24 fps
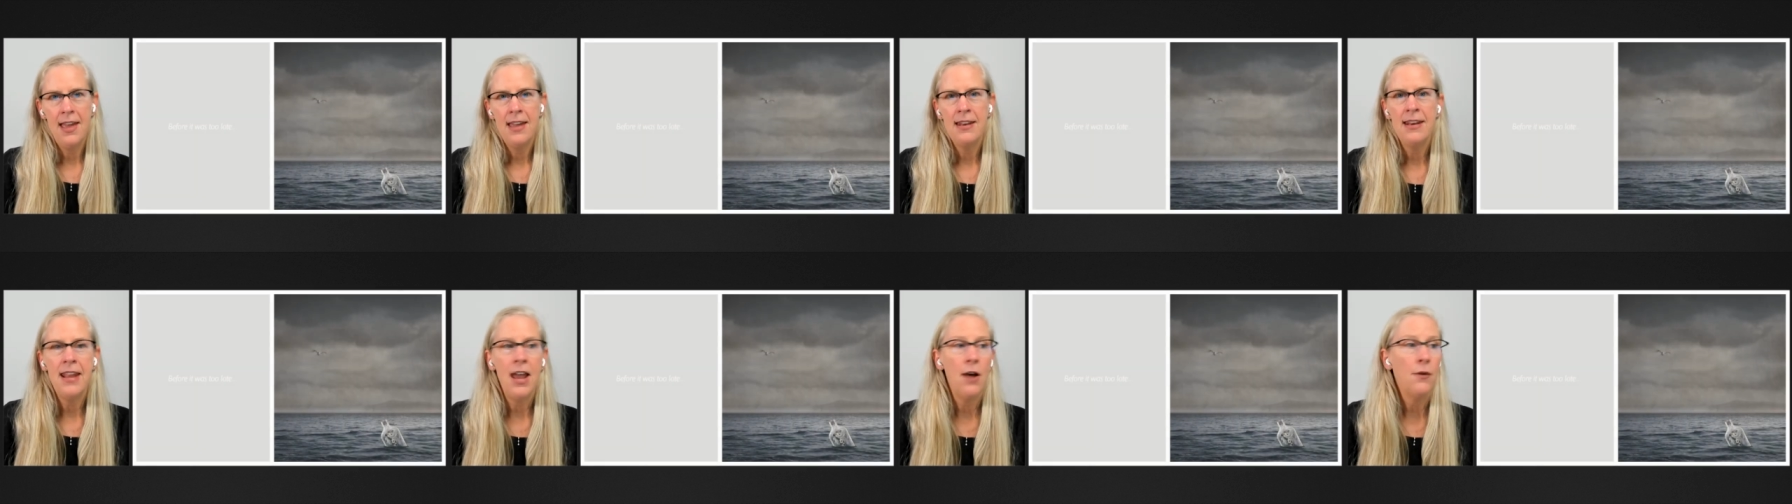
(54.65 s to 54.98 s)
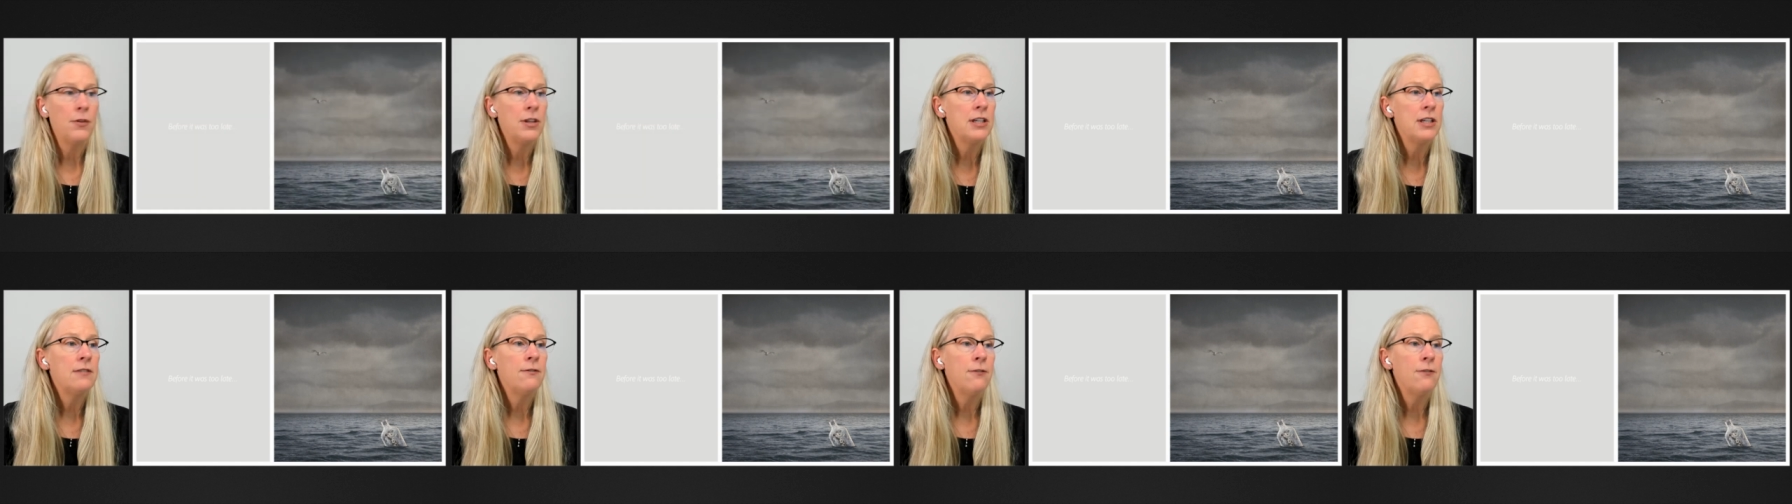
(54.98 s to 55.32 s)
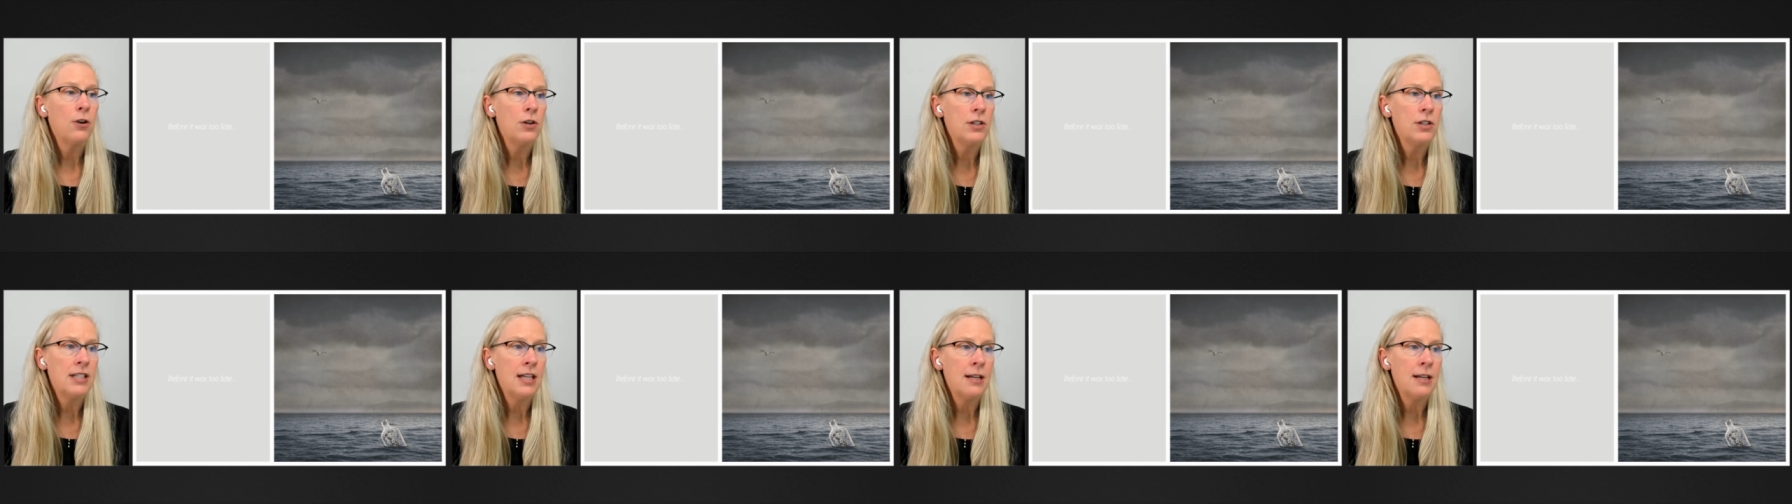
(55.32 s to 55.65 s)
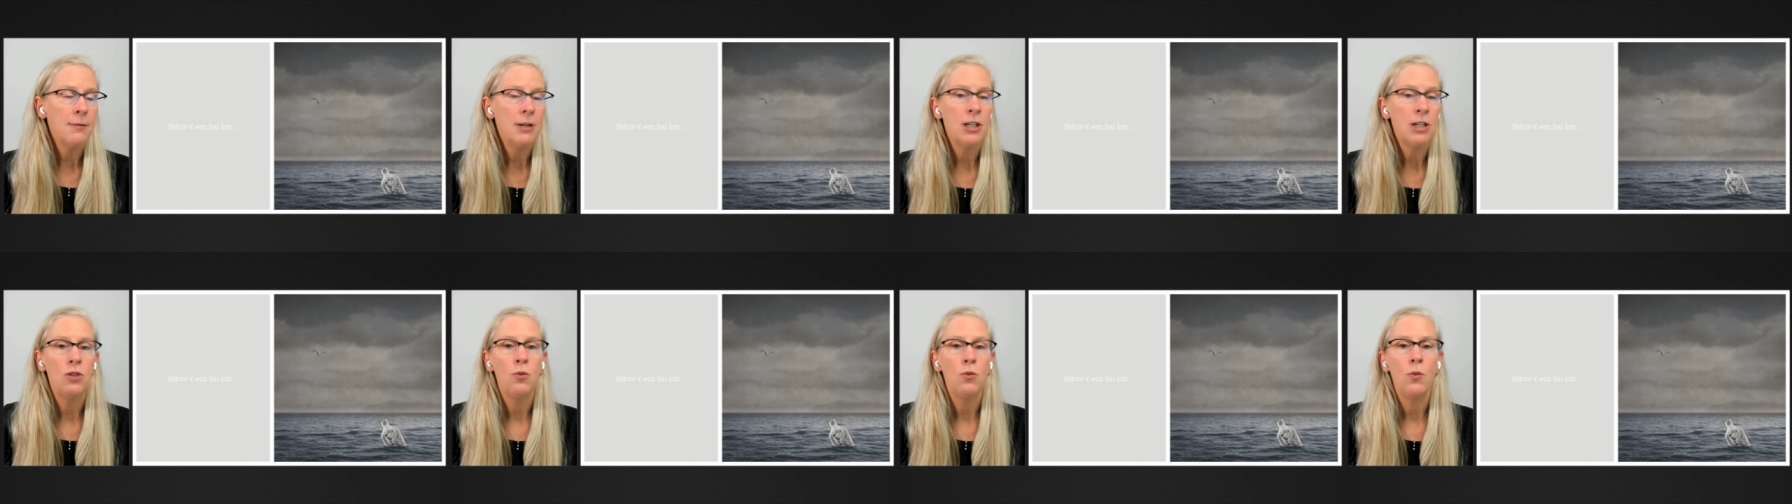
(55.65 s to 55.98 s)
Now, this first
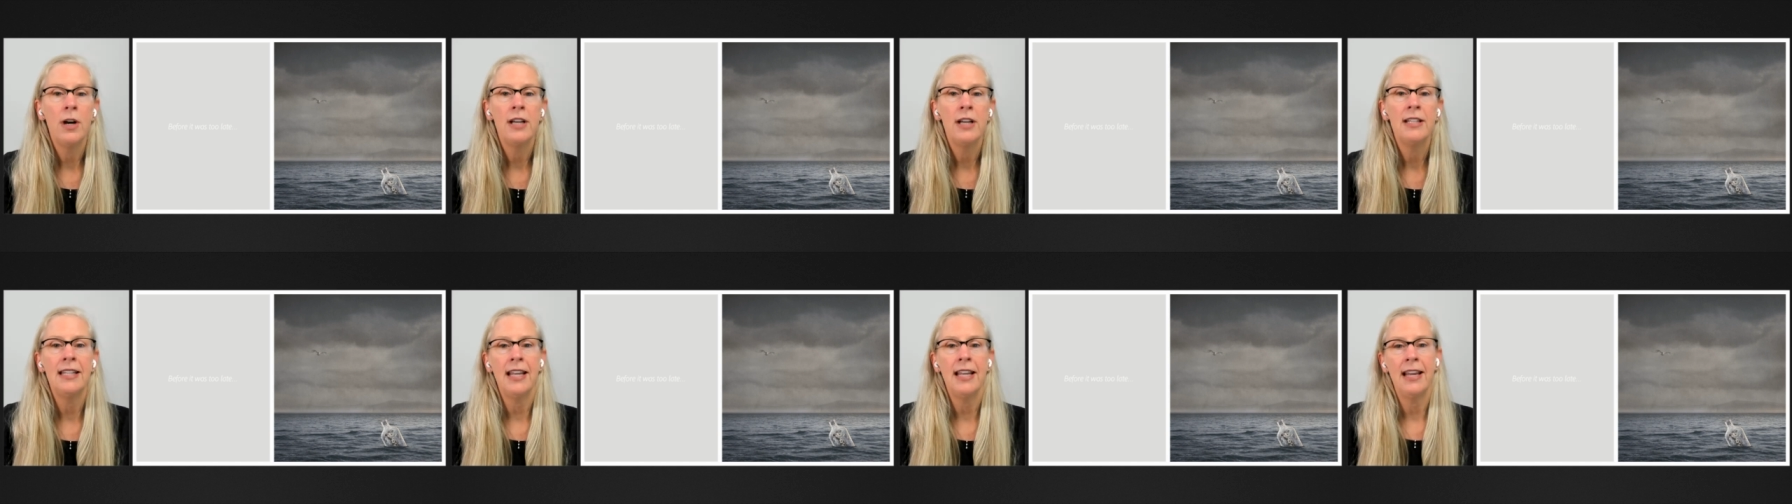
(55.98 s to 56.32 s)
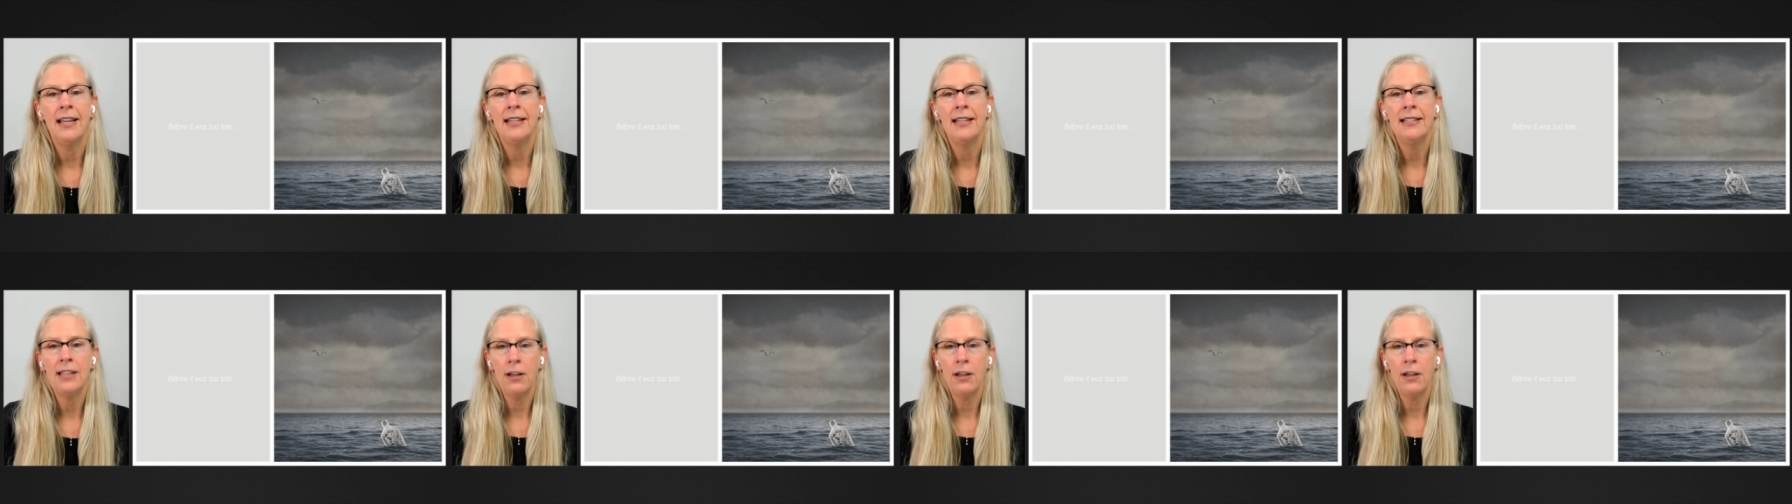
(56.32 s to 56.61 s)
image was a